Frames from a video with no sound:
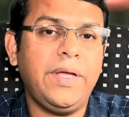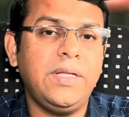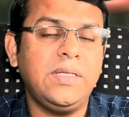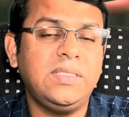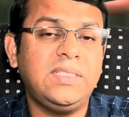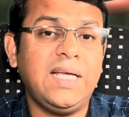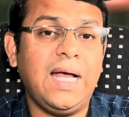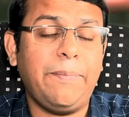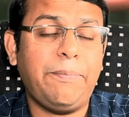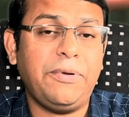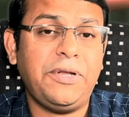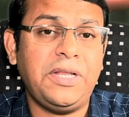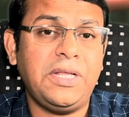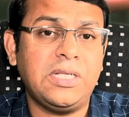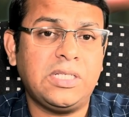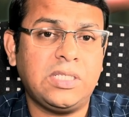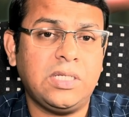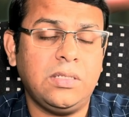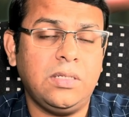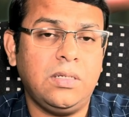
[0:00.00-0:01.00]
in
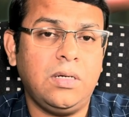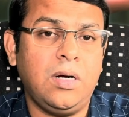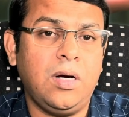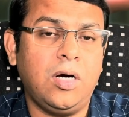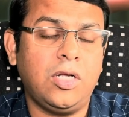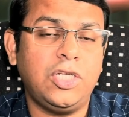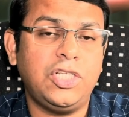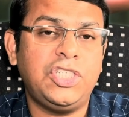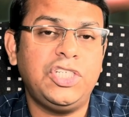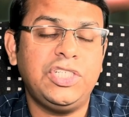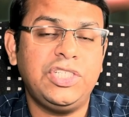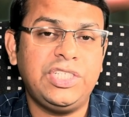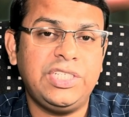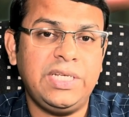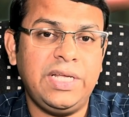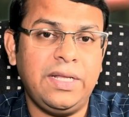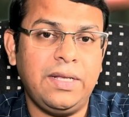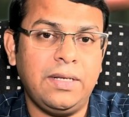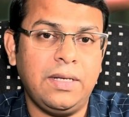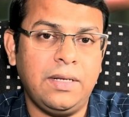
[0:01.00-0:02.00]
Japanese origin,
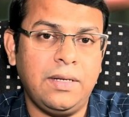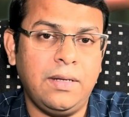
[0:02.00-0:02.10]
in